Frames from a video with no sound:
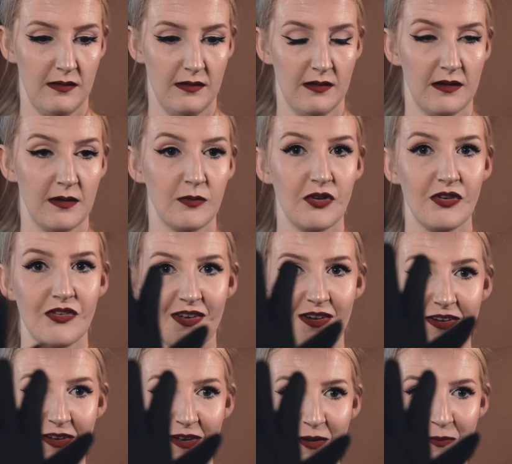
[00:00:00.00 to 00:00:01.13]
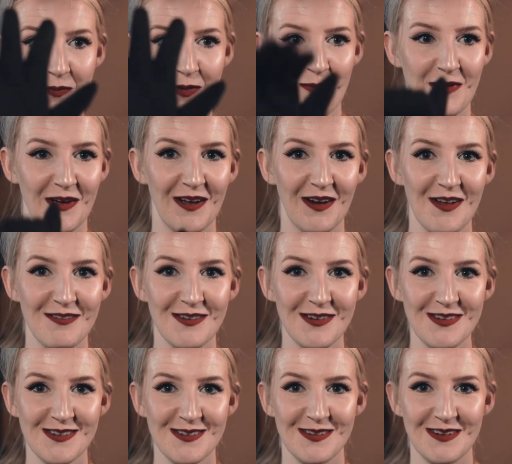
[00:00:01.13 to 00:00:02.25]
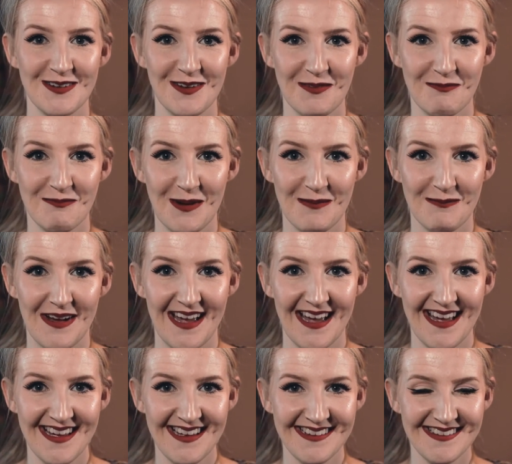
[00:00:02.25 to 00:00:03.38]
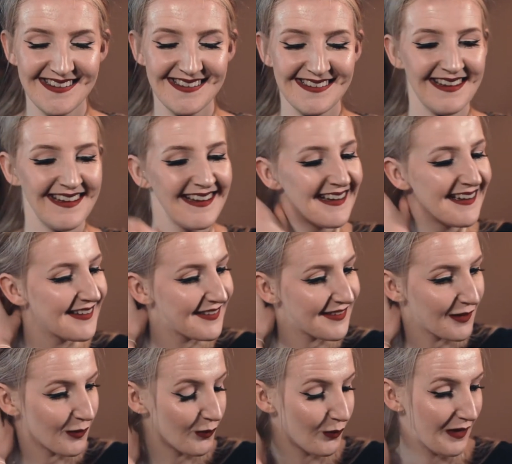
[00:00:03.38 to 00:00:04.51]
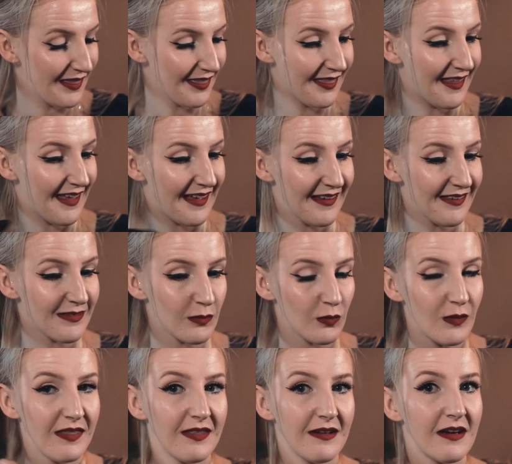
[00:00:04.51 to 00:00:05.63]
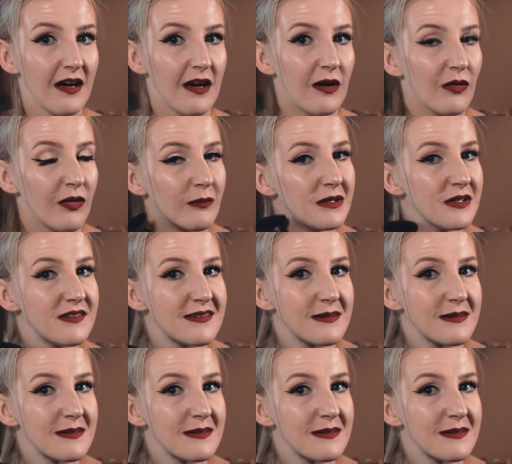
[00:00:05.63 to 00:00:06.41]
And I'm just going to put my glove on so I don't burn my hands. So with this, with the curl, the most